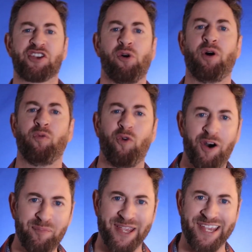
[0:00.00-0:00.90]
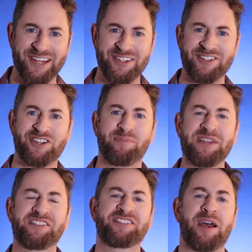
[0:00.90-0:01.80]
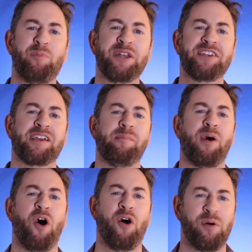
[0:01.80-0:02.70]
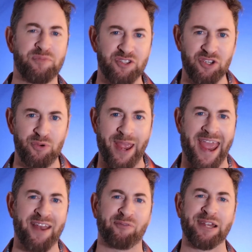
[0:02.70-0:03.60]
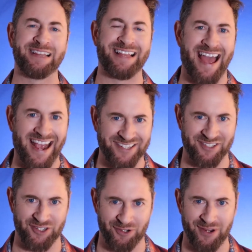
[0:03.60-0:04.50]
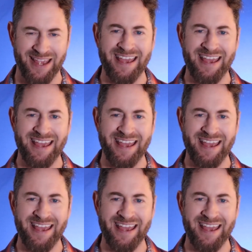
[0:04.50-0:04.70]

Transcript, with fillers: So a woman should be someone to come home to and relax to.